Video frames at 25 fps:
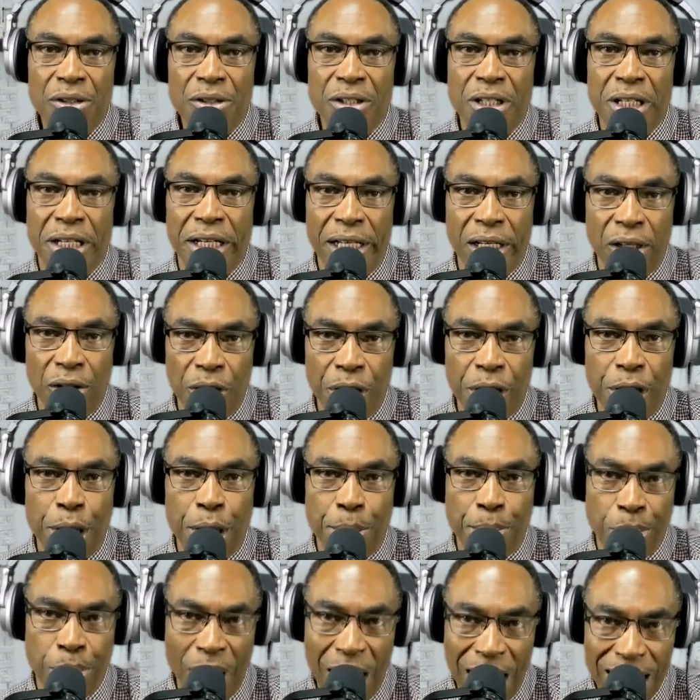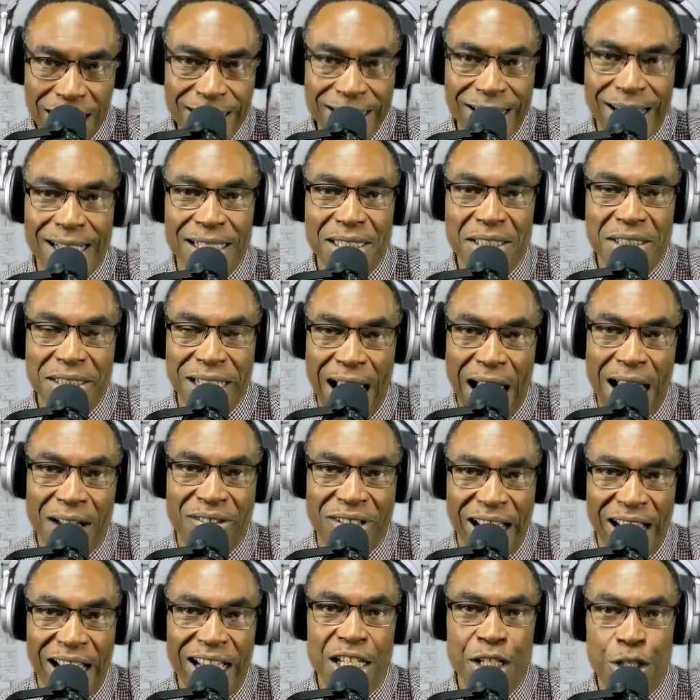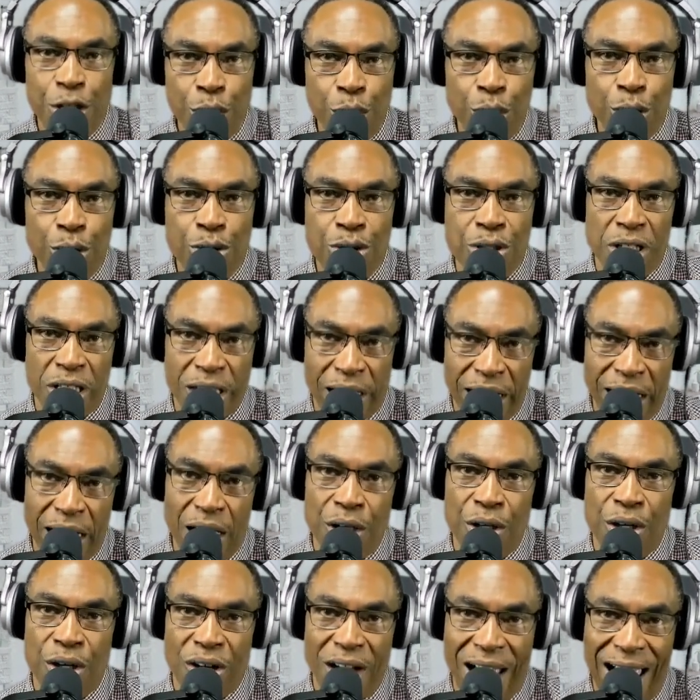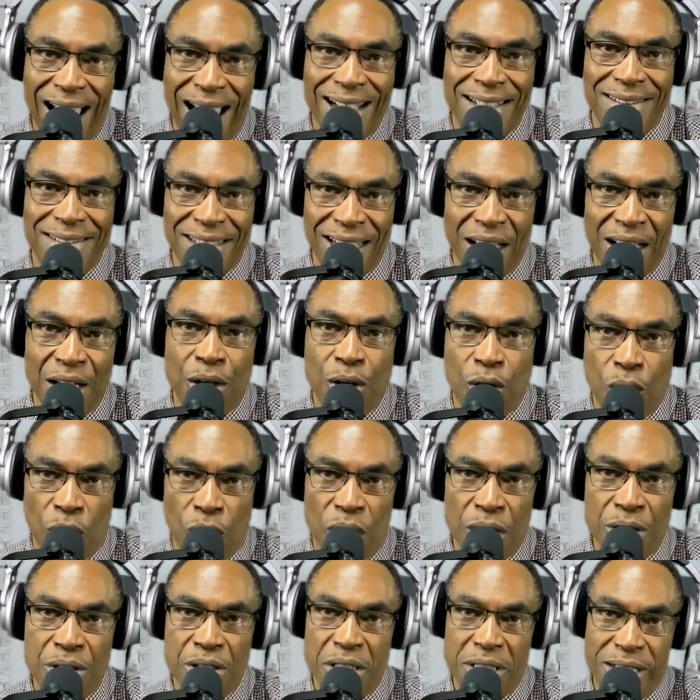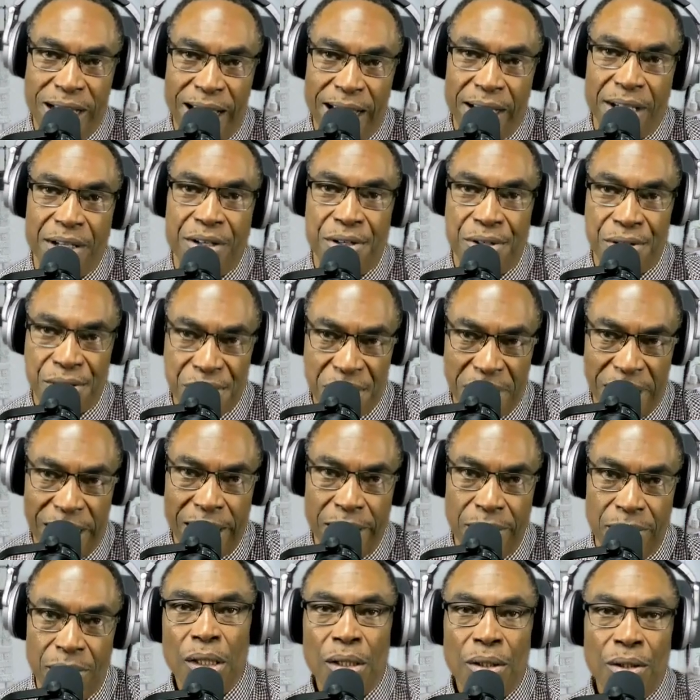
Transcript: the illegal process that they use to get your ass in court to take your shit.